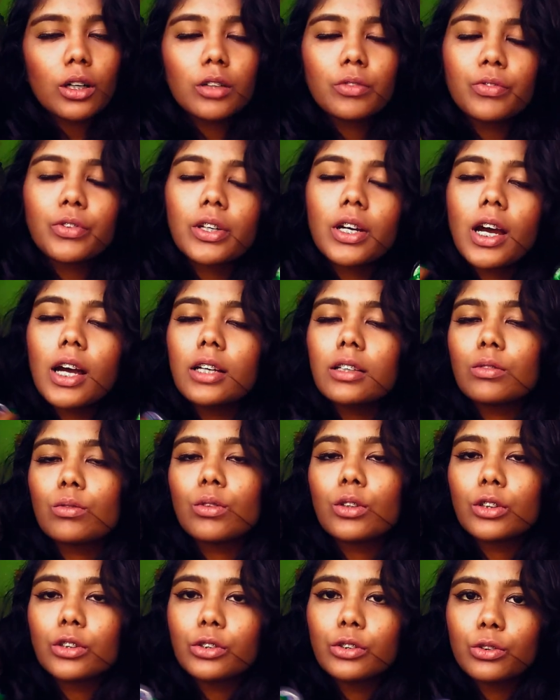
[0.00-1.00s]
If you guys
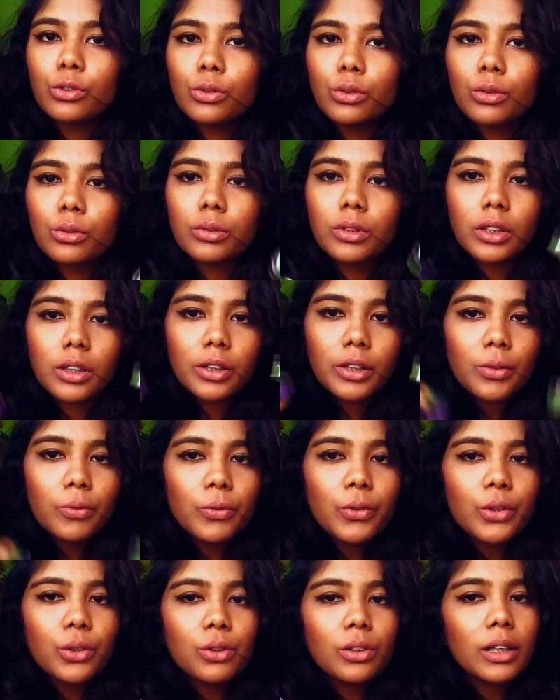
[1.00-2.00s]
want to know the
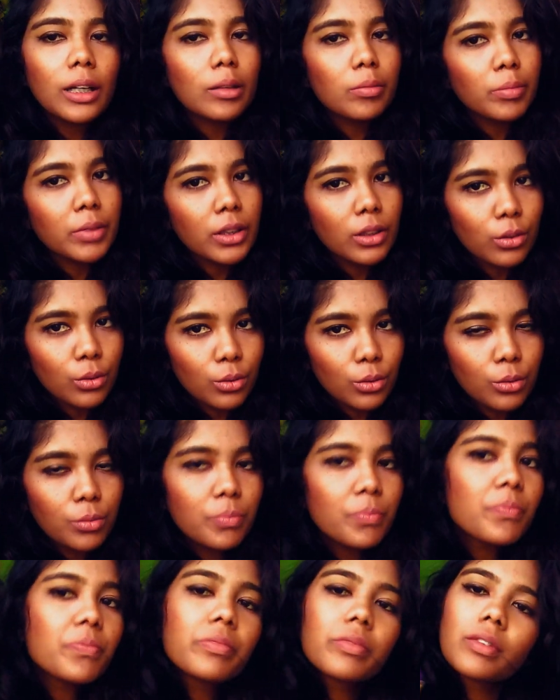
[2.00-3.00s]
review, let me know.
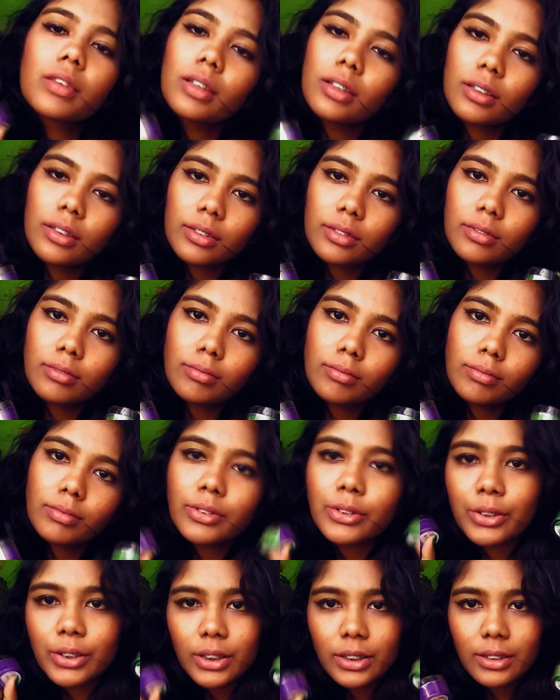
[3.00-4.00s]

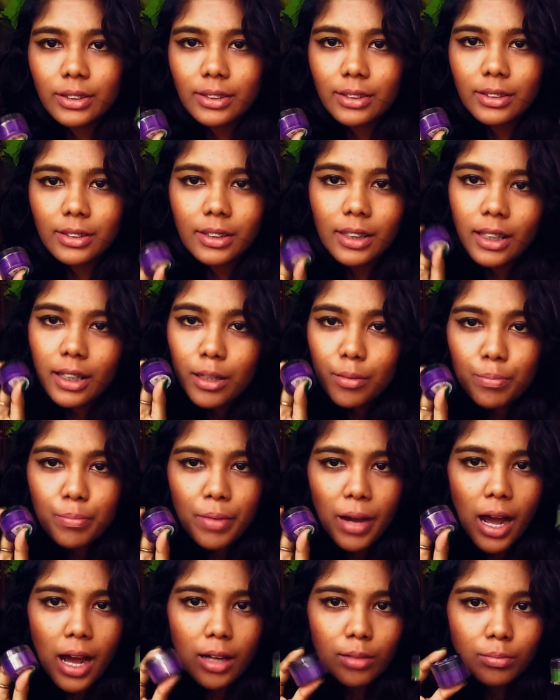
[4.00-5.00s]
So this is the lip
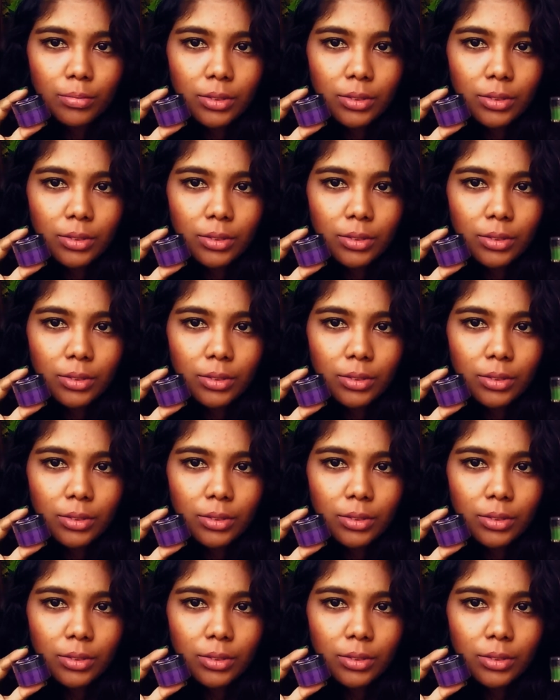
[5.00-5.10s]
balm.